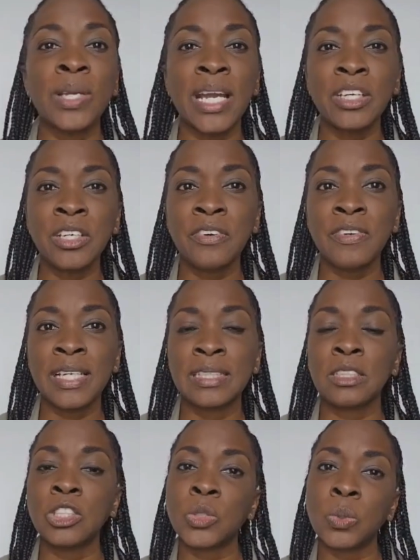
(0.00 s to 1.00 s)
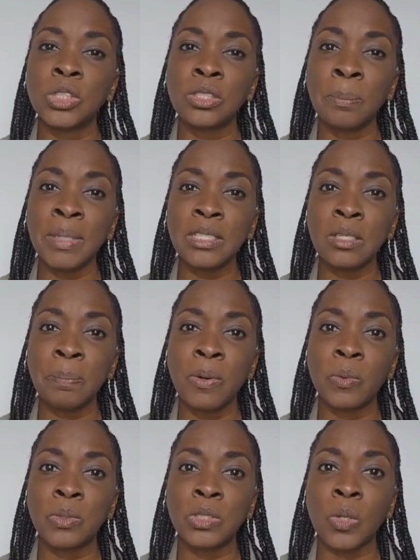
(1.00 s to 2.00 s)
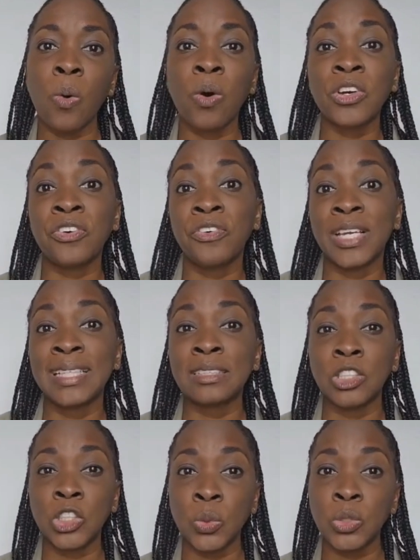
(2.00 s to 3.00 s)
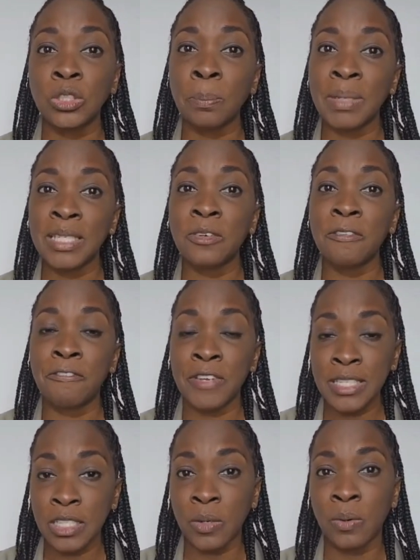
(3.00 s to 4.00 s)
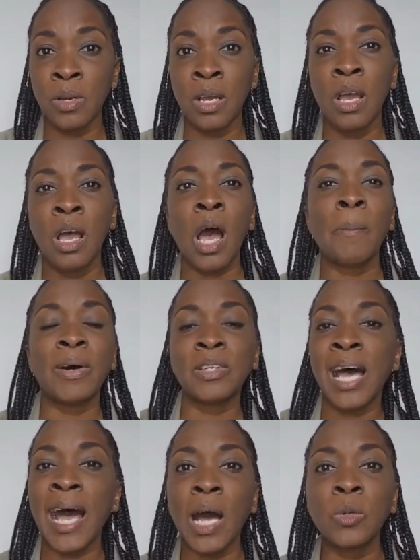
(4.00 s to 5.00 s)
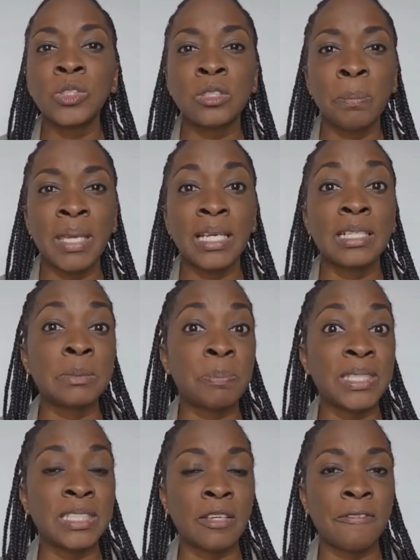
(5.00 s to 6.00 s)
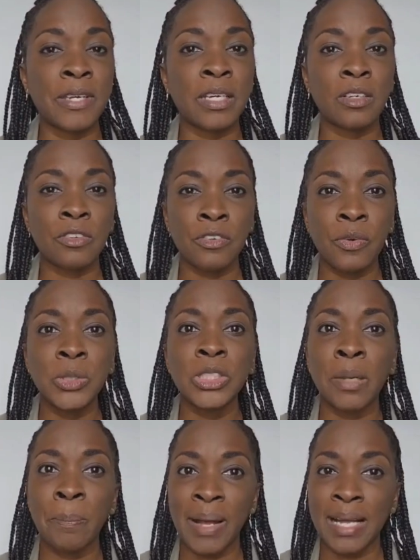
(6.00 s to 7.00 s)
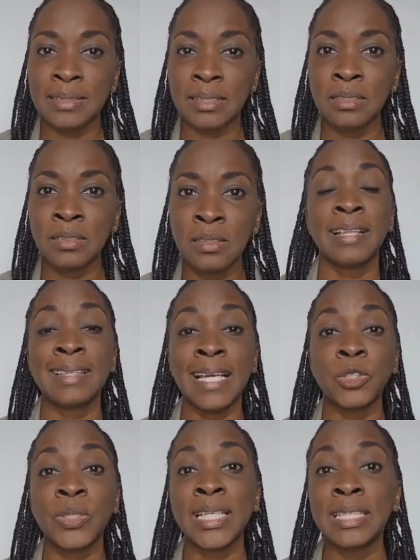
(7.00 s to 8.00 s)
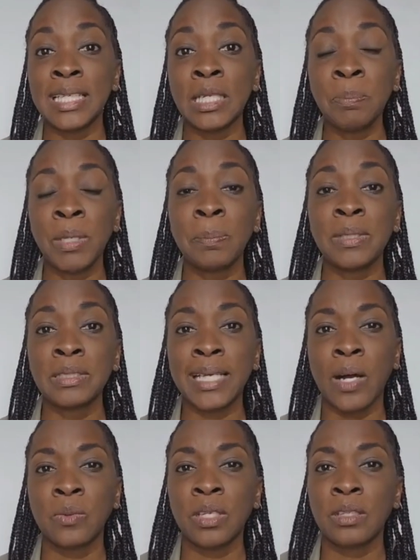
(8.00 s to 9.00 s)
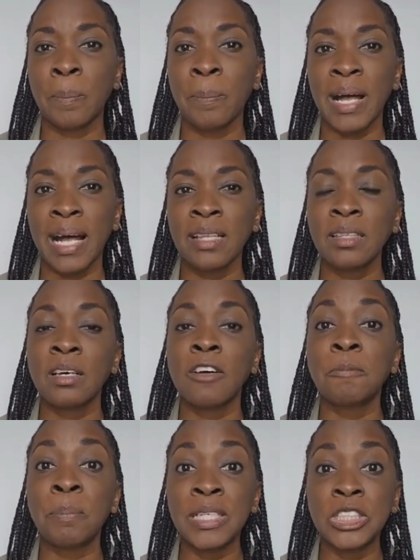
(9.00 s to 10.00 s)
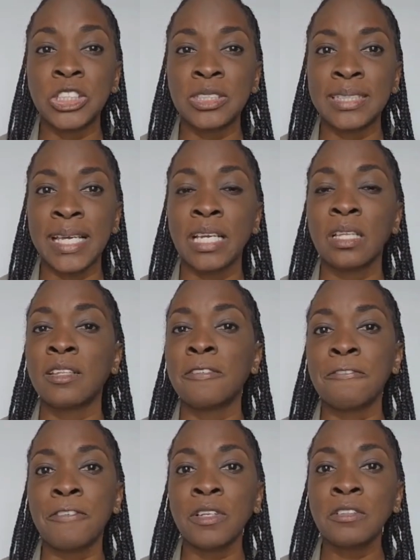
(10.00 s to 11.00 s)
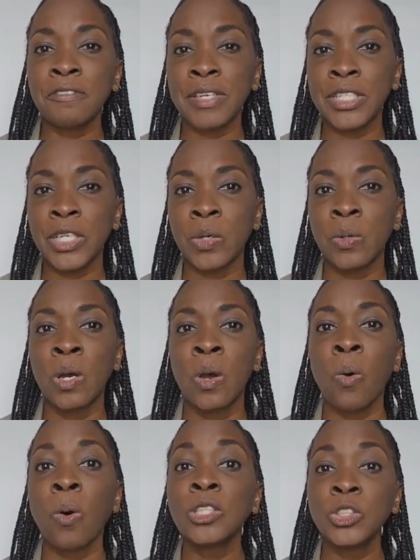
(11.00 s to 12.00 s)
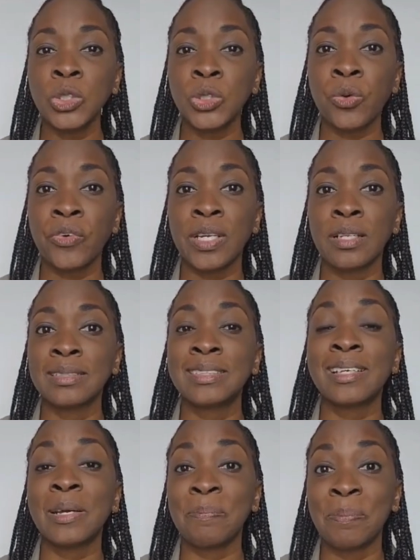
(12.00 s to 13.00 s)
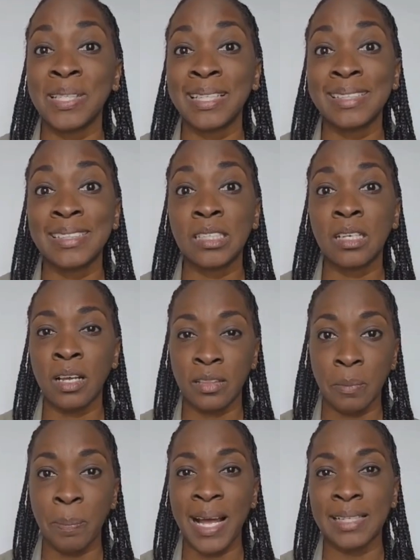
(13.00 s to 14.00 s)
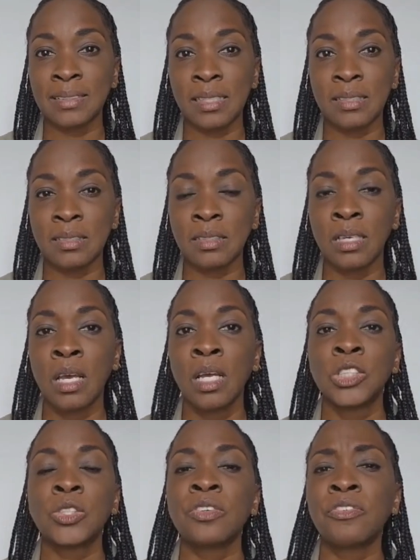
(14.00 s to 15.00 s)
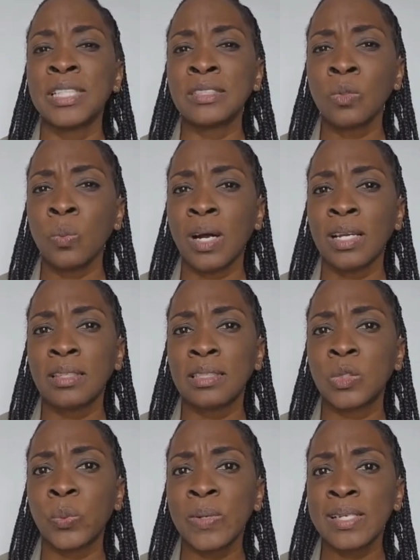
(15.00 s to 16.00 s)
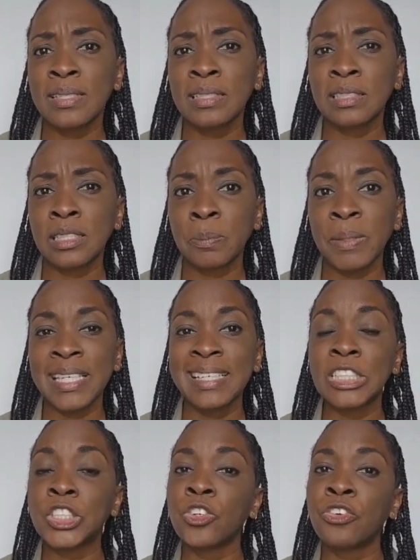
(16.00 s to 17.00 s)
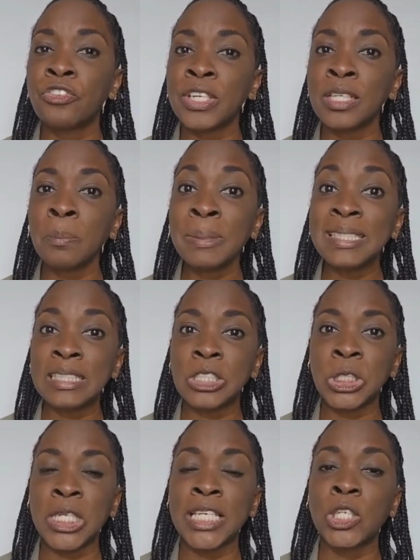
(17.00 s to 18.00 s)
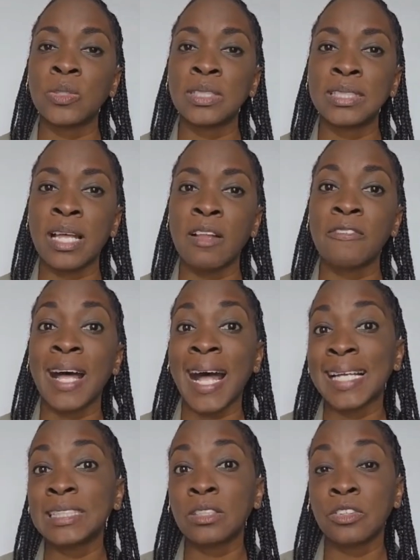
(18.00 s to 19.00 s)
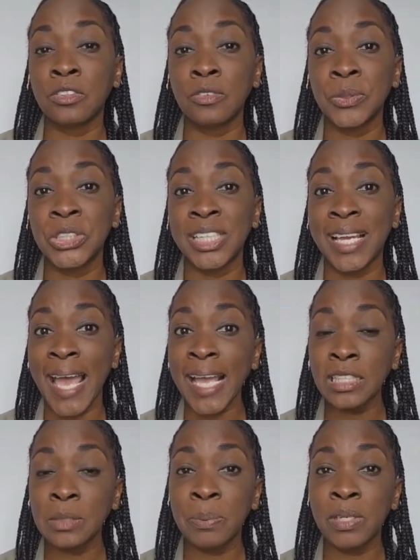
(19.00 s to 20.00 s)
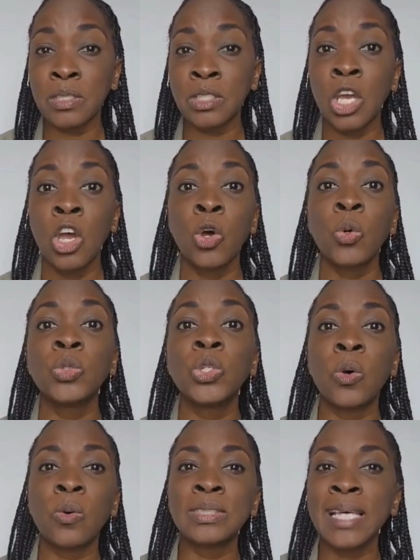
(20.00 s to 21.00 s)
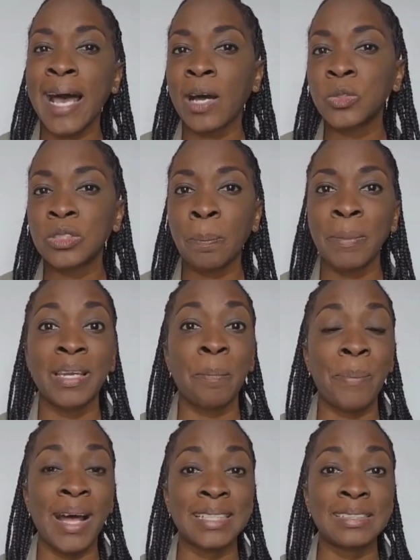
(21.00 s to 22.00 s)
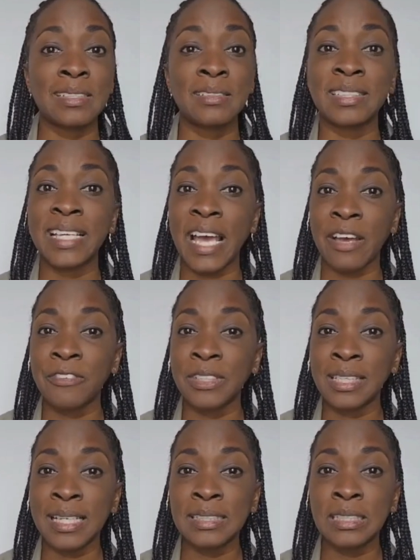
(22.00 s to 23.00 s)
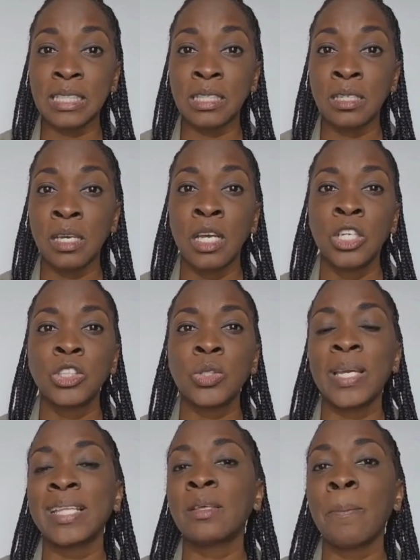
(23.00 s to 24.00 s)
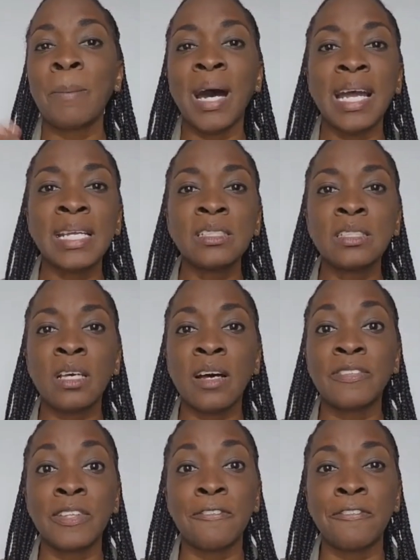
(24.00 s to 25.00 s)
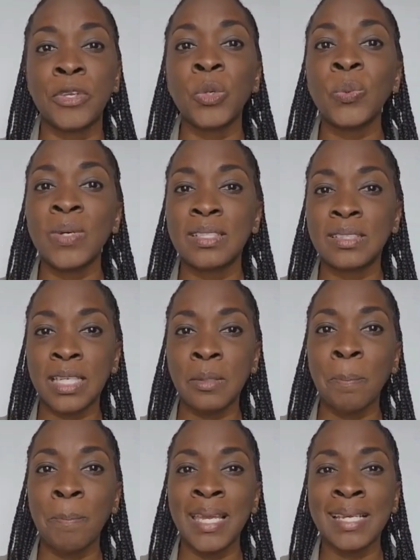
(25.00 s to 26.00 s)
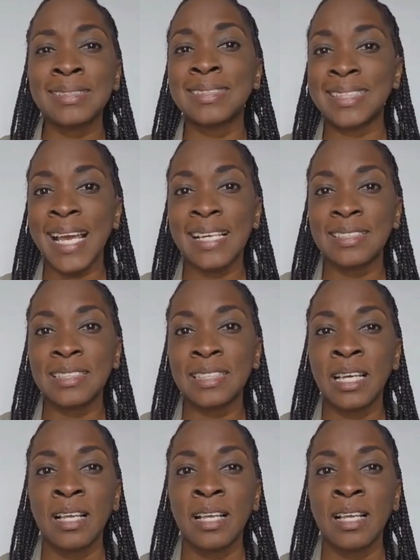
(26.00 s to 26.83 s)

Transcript: can create a social media post or create a social media video about how to make a specific crochet pattern. Then you can lead people down the path of purchasing the full video or tutorial to complete other patterns. So the reason why this works is because you're really positioning yourself as a crochet expert who knows how to make patterns effortlessly. So in the minds of the viewers, it makes sense